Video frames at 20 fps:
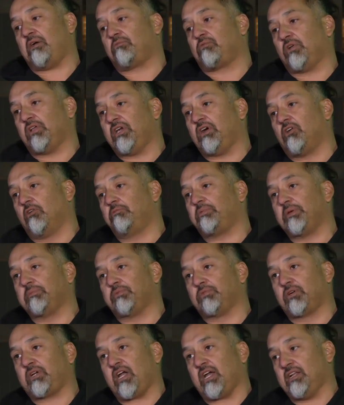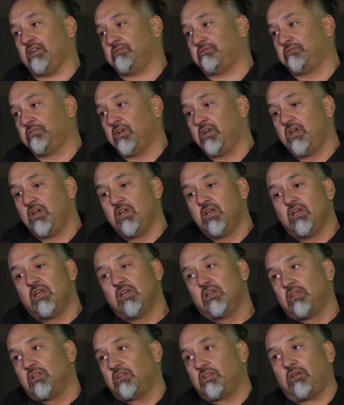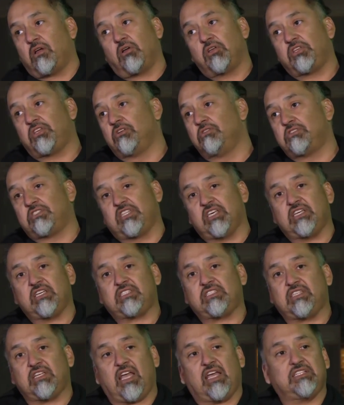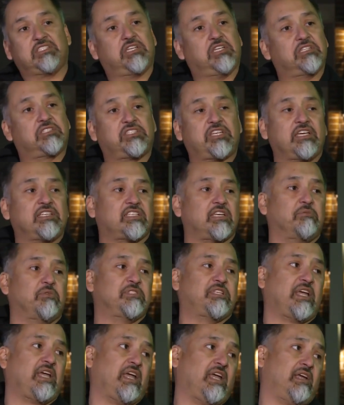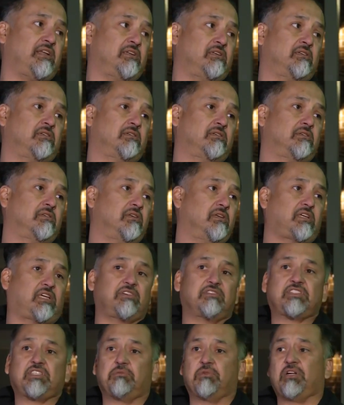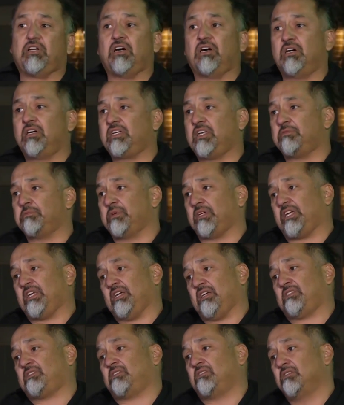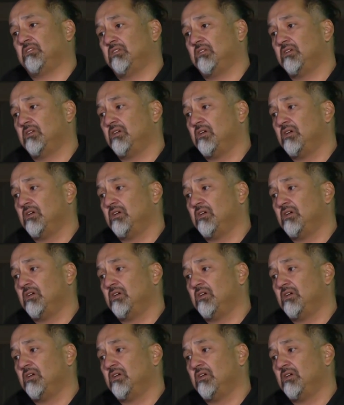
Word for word: I really hope people kind of use this and, and shake someone's hand, give someone a hug, give them a kiss.